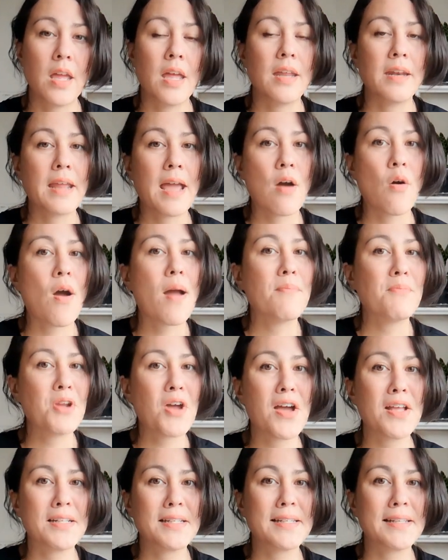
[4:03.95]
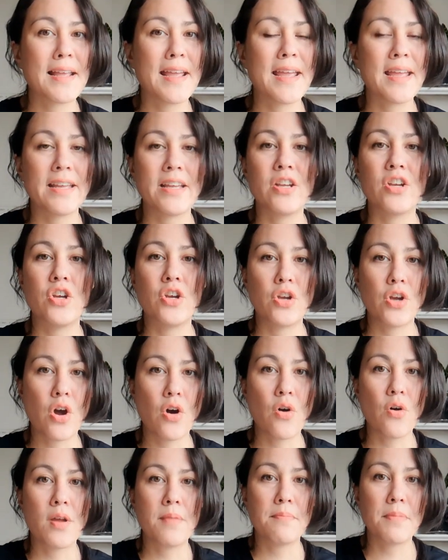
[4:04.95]
Now, I'm not saying
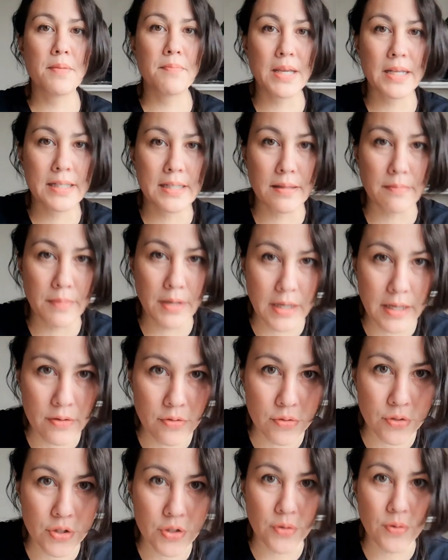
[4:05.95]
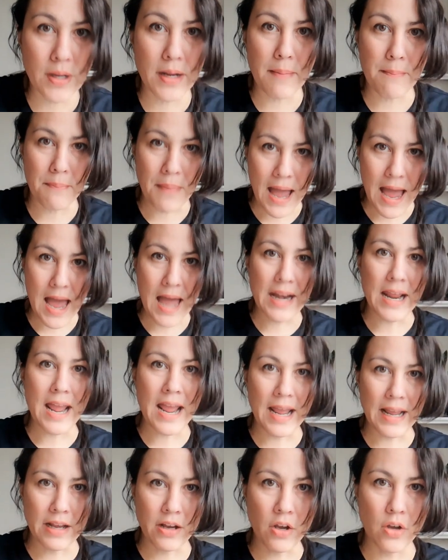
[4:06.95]
go and mimic somebody who's doing a bad
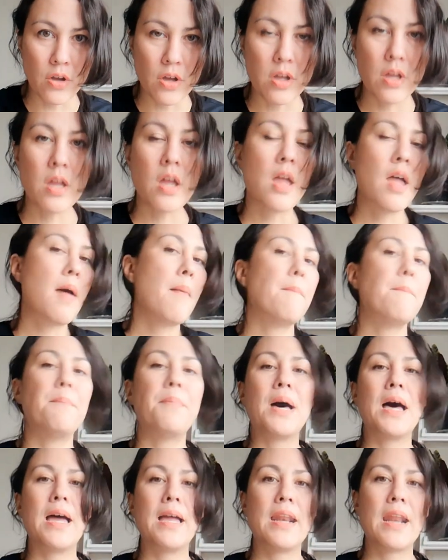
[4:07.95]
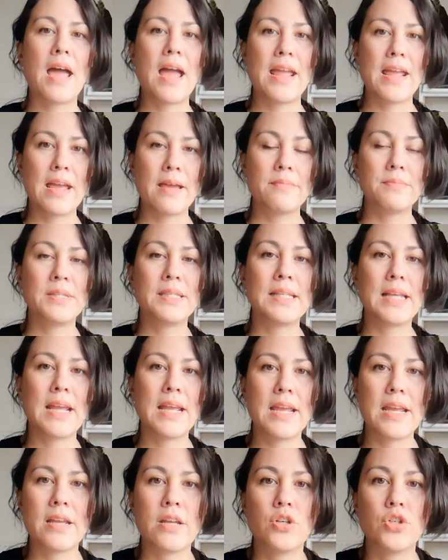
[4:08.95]
angle, but I am
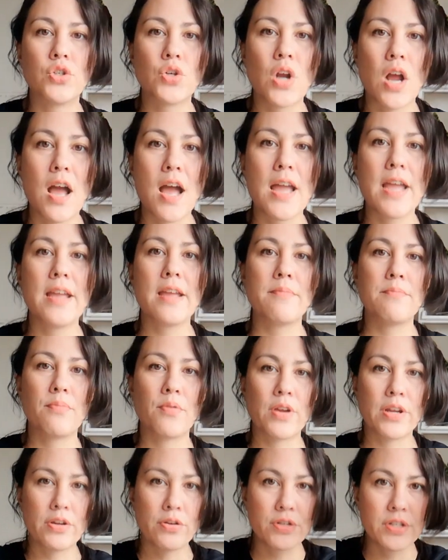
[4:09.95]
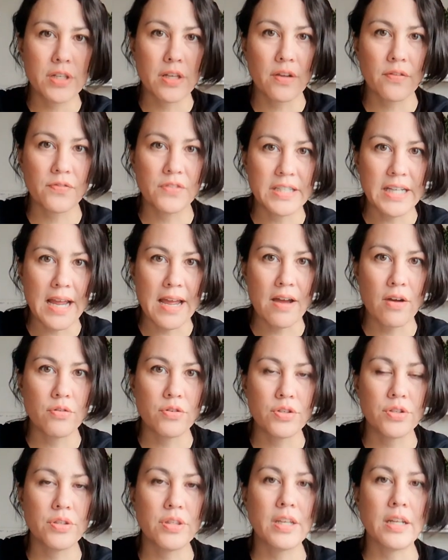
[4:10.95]
saying try and bring yourself
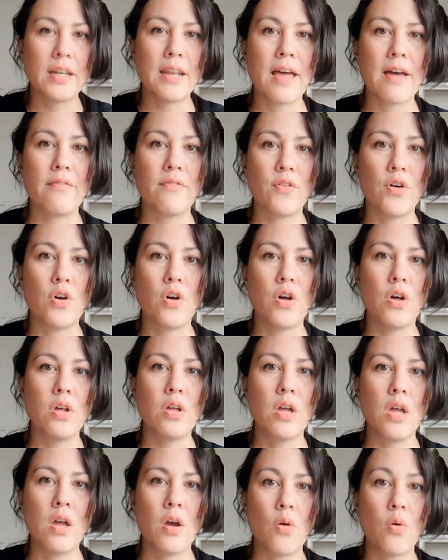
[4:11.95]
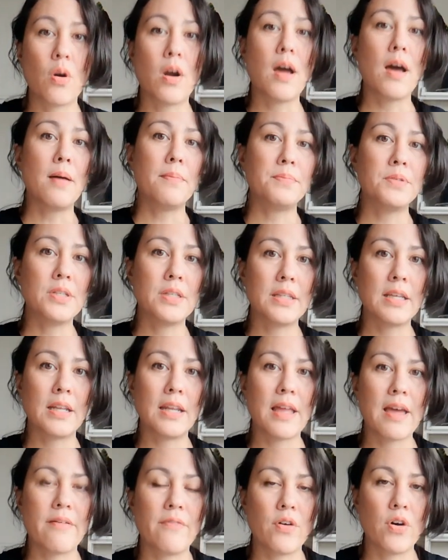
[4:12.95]
down to the level or up to the
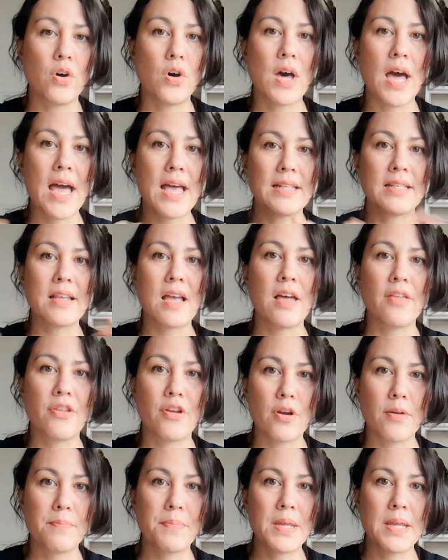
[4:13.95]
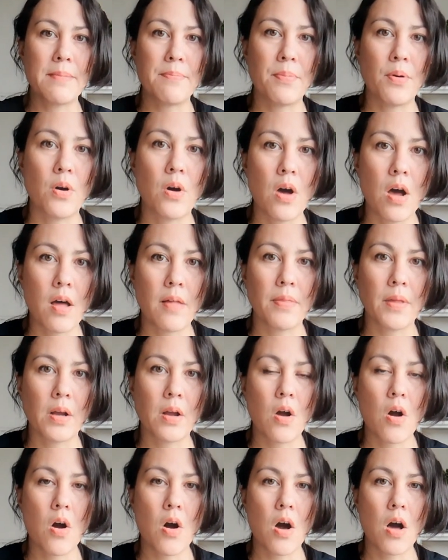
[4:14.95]
level as other people on the
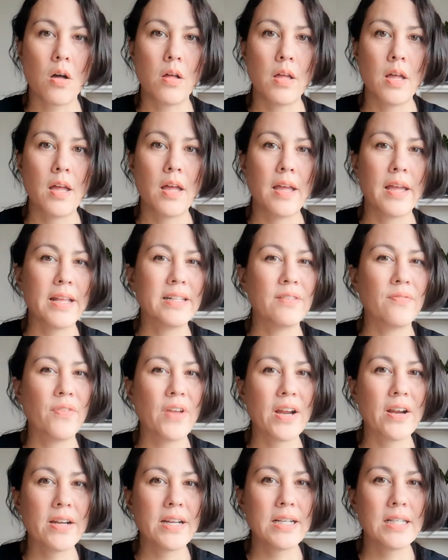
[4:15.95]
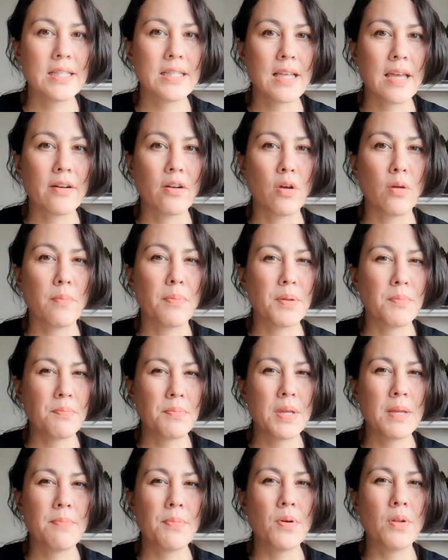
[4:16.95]
call. It's very subtle, but
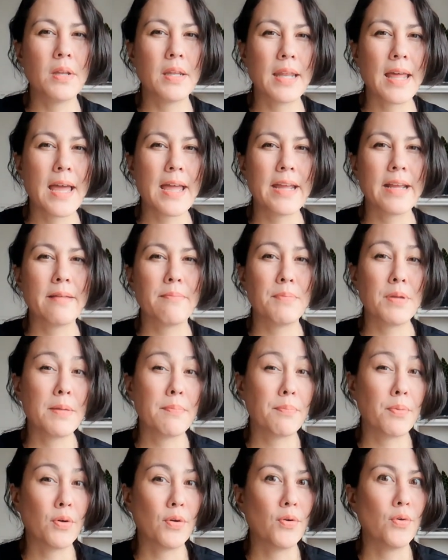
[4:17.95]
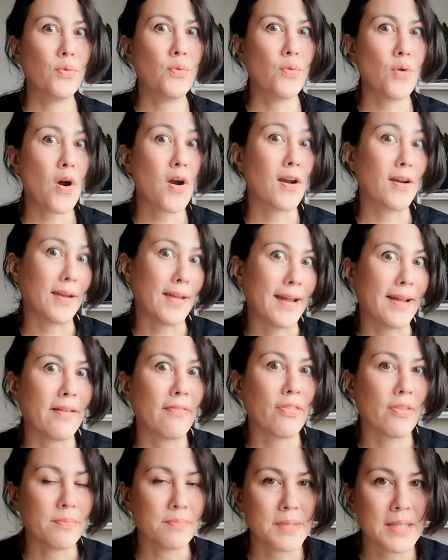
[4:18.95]
people like people who are
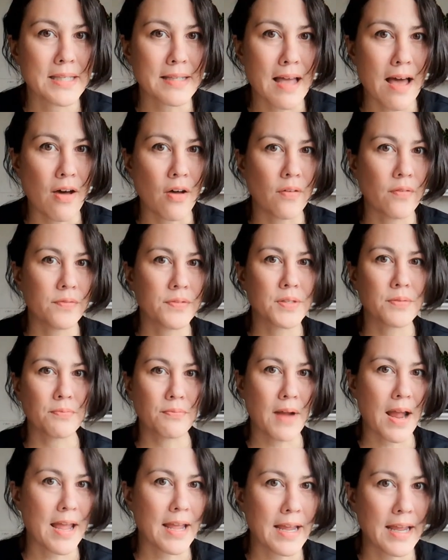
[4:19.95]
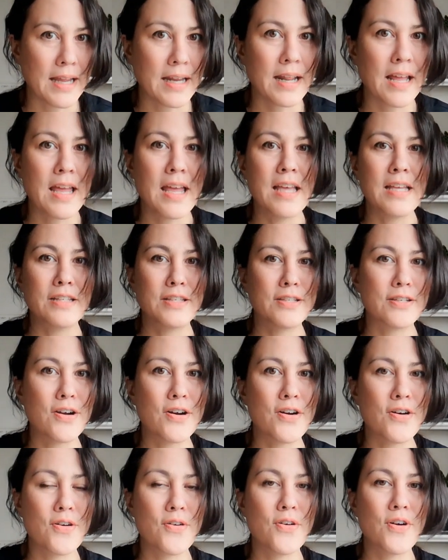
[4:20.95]
like themselves, right?
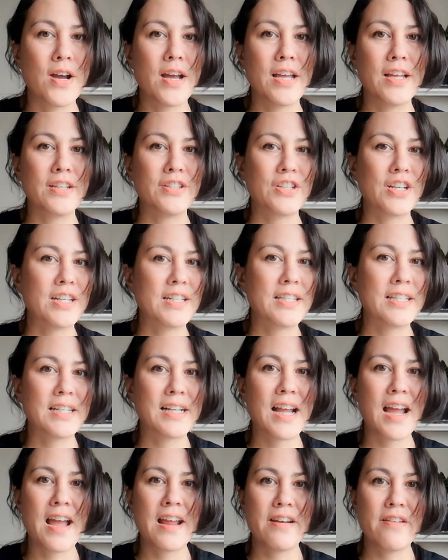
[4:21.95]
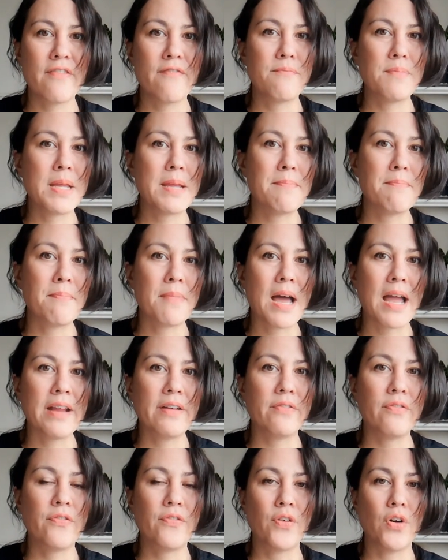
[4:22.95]
So just kind of be
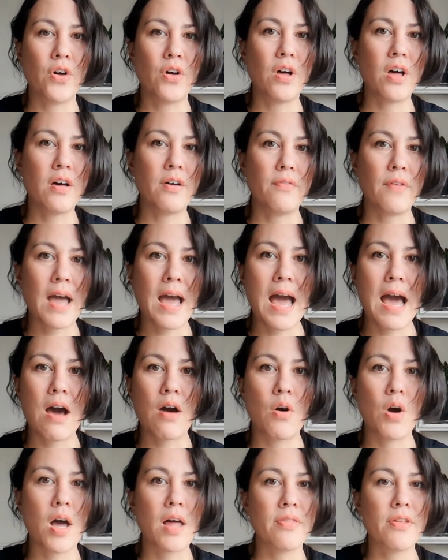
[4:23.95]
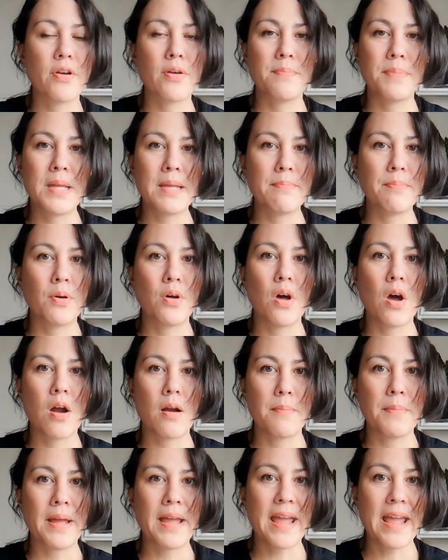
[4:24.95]
mindful of how other people are
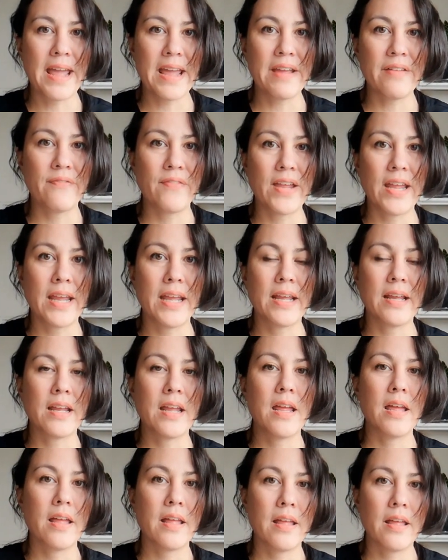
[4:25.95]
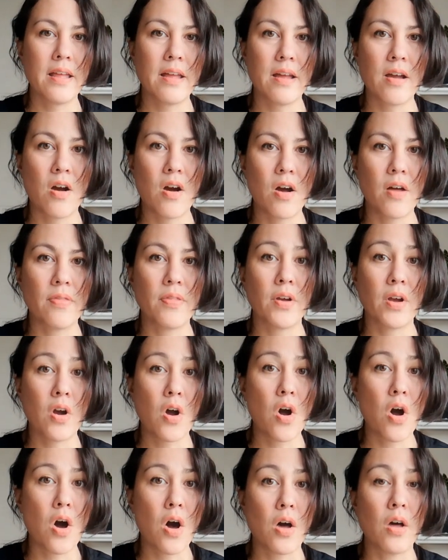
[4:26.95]
behaving on the
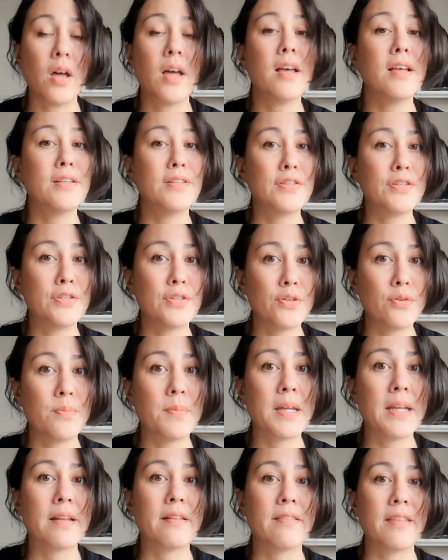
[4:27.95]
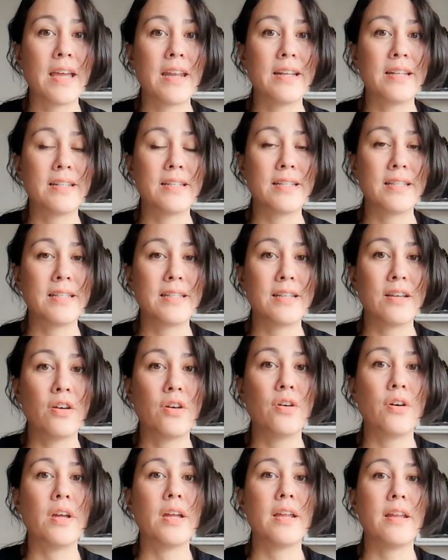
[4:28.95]
call, assuming that it is
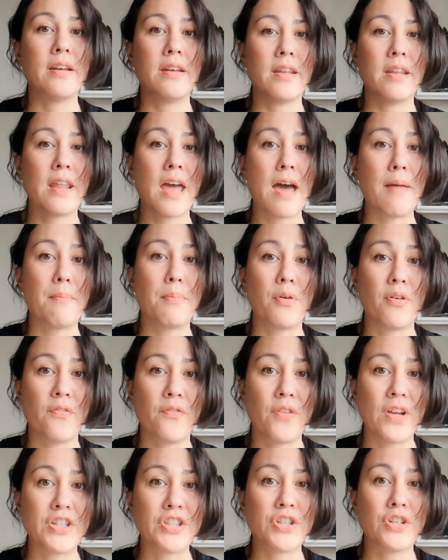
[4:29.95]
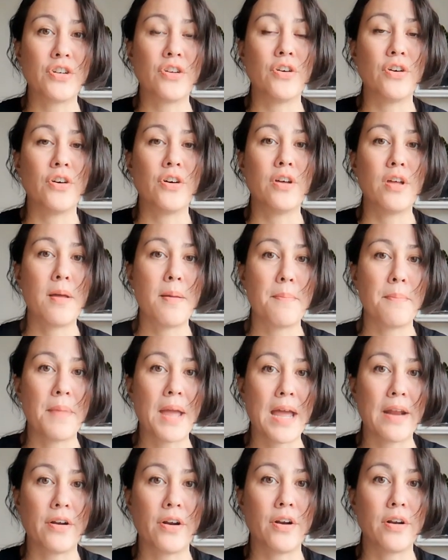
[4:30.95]
still in that professional
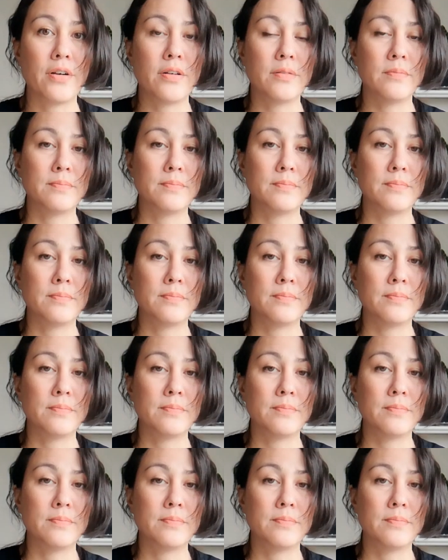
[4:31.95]
manner.